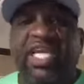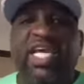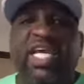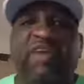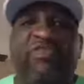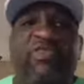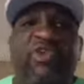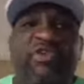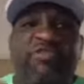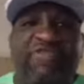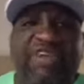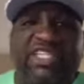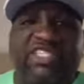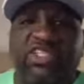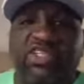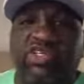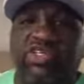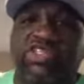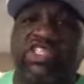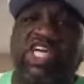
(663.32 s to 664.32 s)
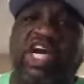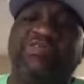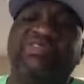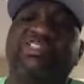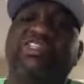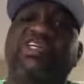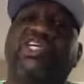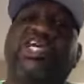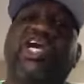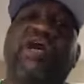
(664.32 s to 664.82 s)
If you invest in yourself,
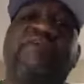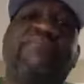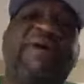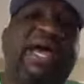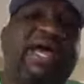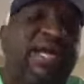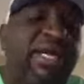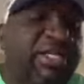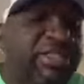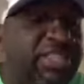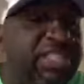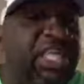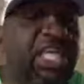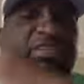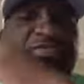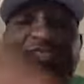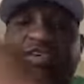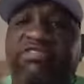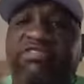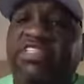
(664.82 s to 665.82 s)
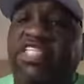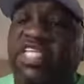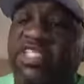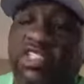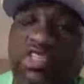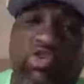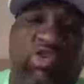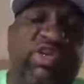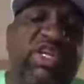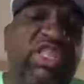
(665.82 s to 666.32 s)
it's going to come back 10, 15,
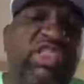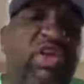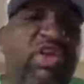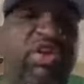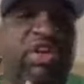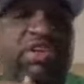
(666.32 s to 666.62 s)
20, 30,